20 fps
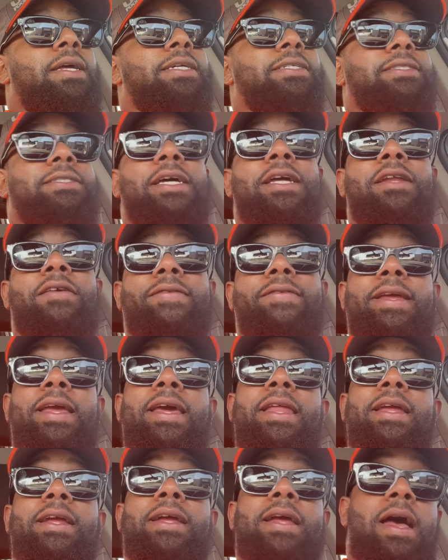Instead of
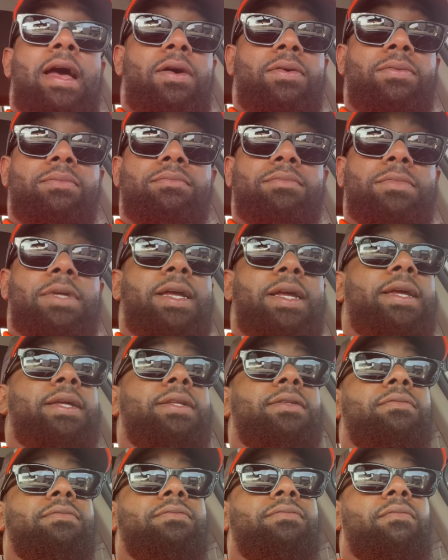getting out
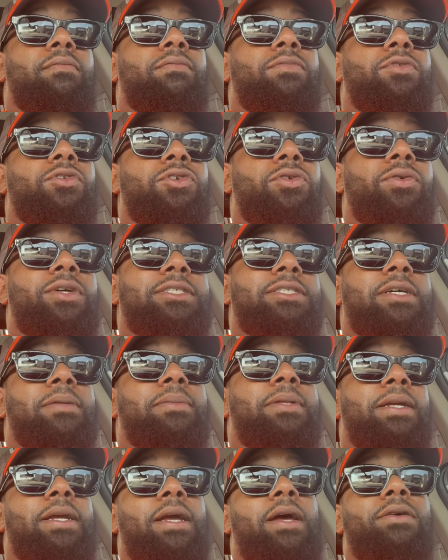and doing
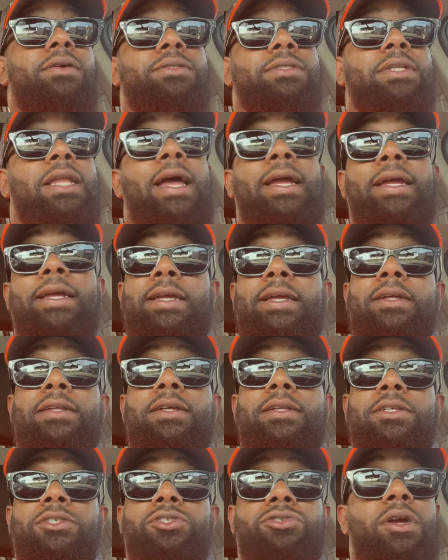something else, like getting into